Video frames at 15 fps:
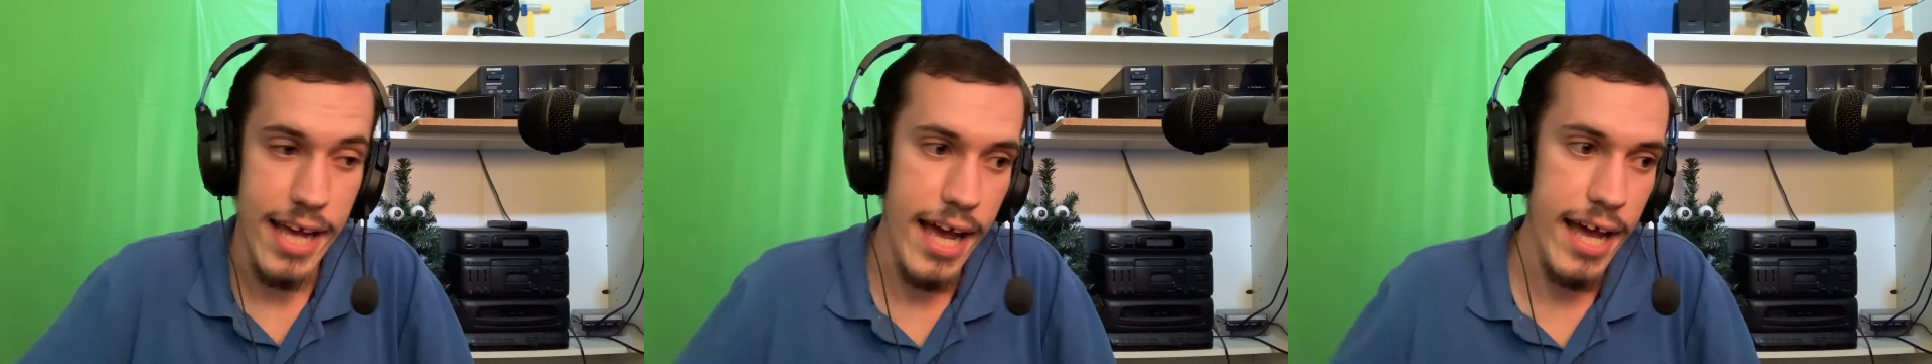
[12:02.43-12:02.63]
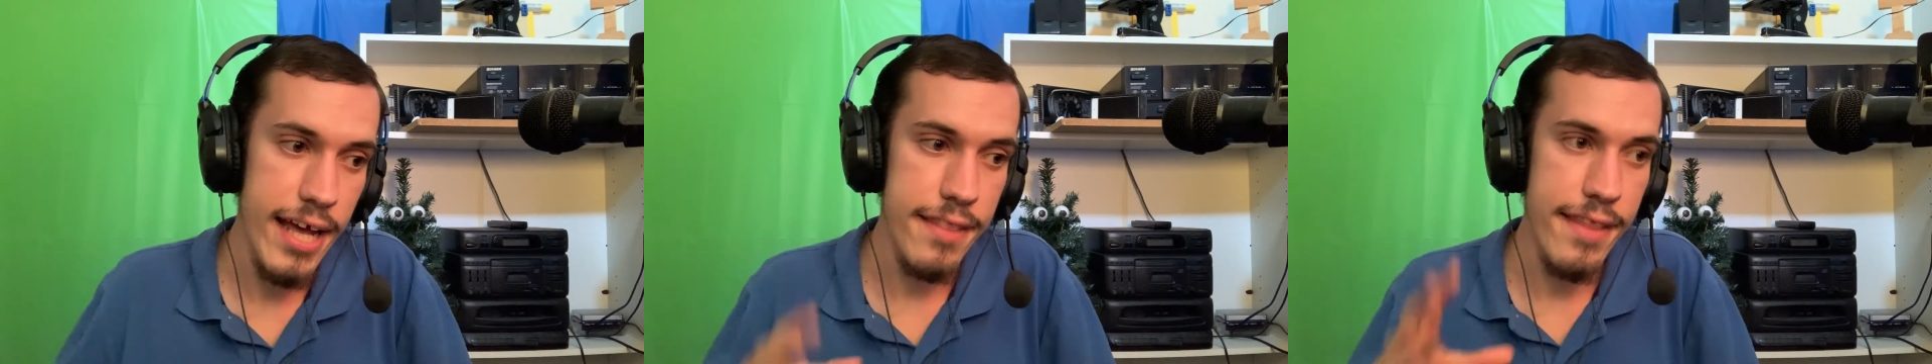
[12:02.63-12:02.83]

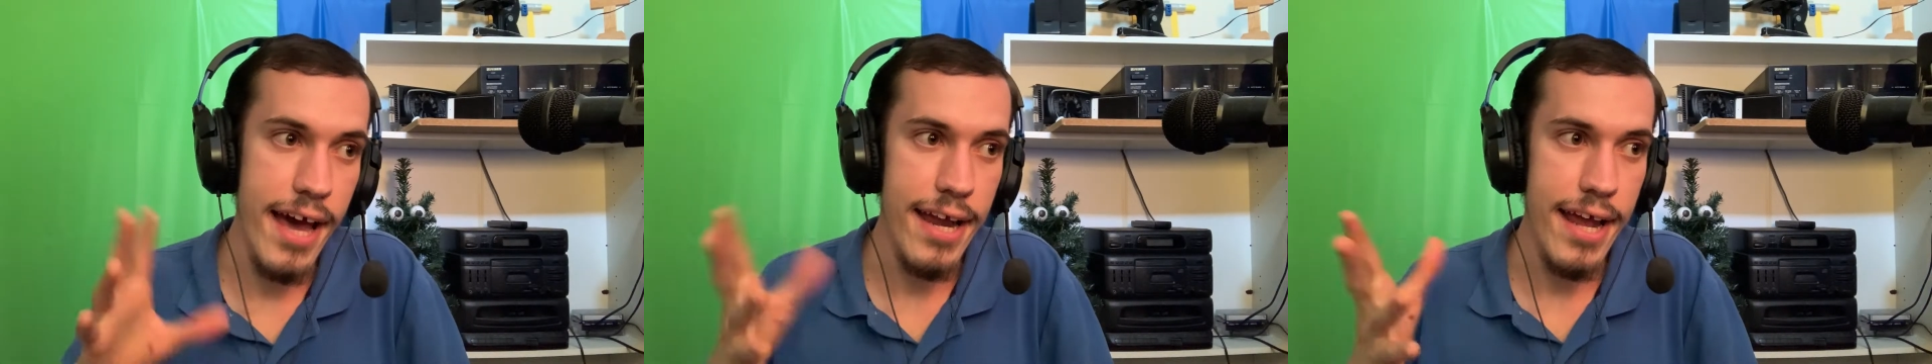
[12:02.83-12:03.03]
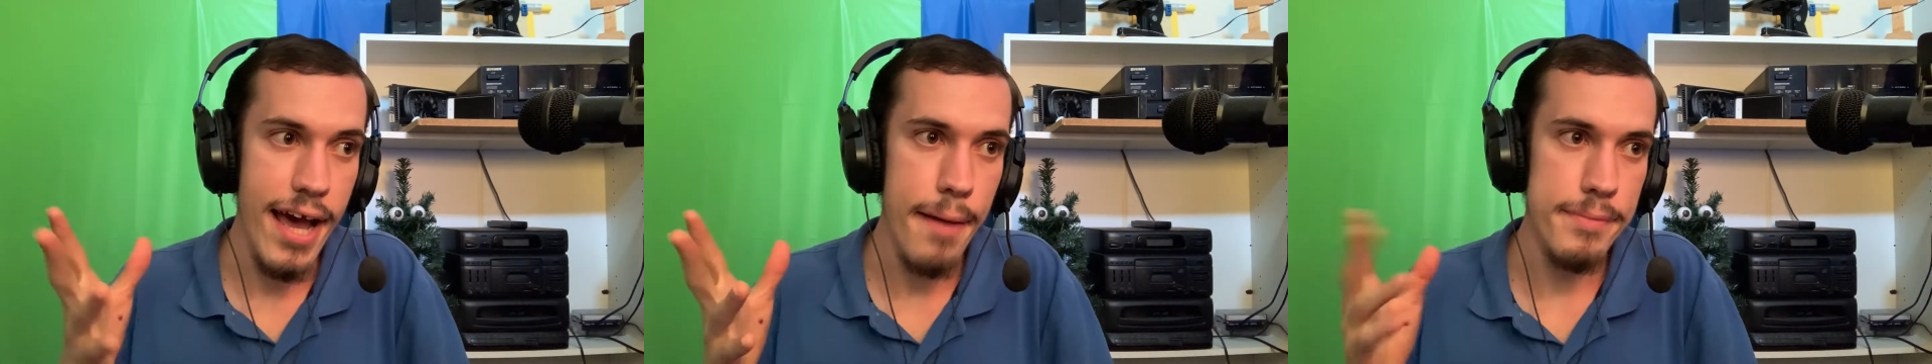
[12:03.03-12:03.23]
and
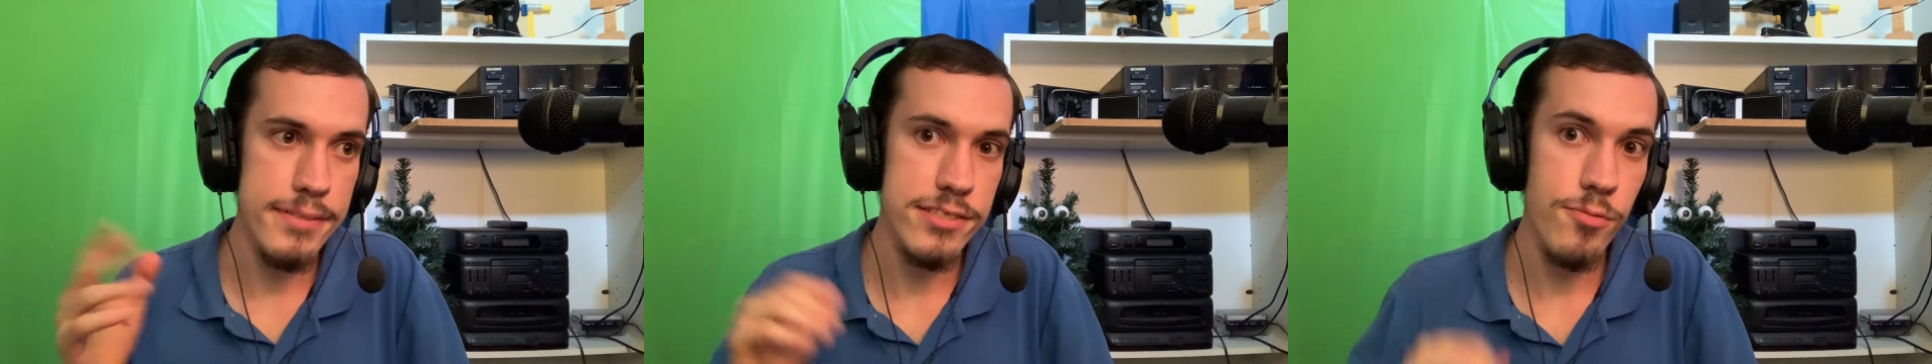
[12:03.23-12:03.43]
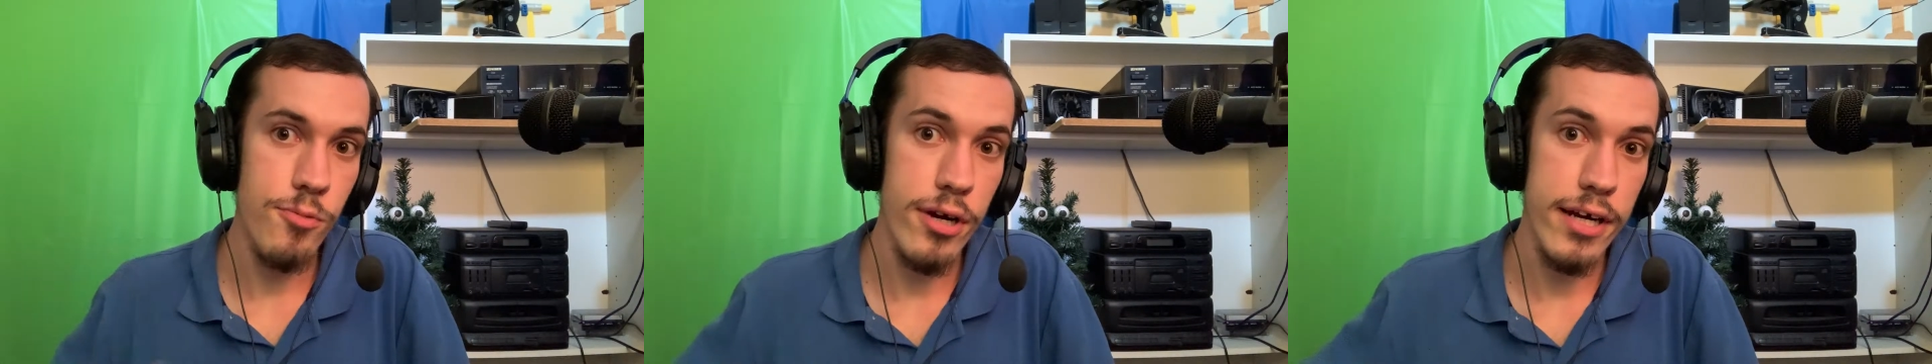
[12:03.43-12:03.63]
that
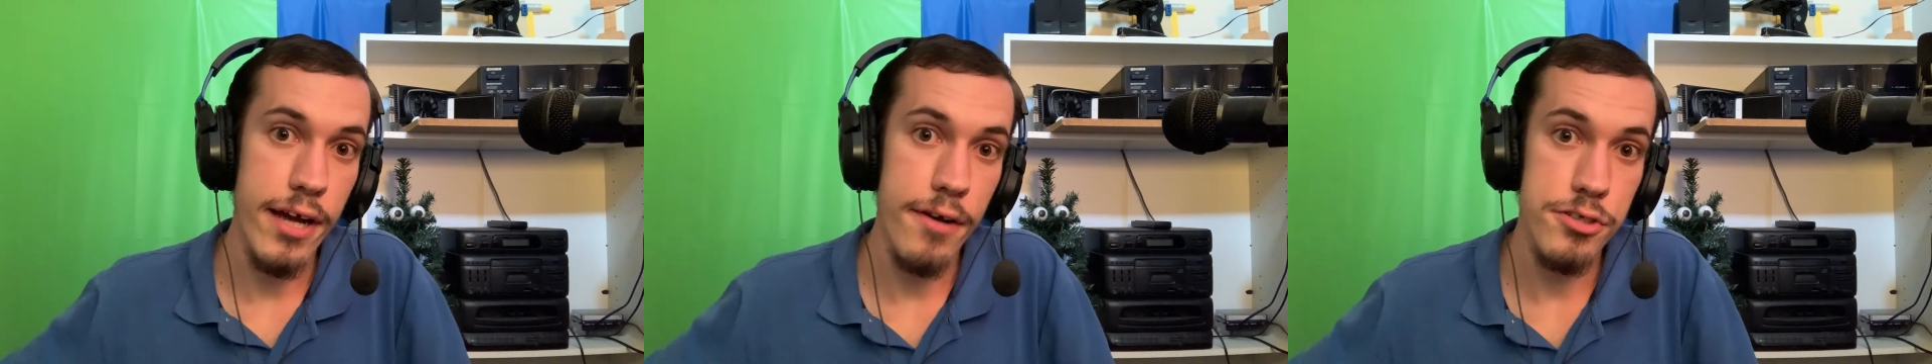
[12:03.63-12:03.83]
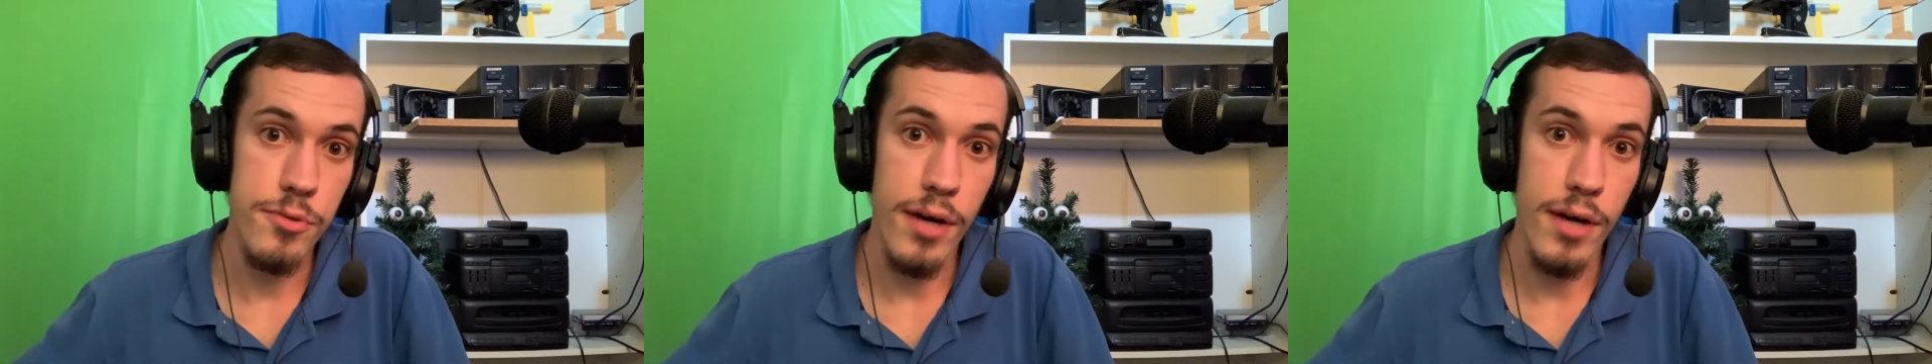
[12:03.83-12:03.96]
happens to work out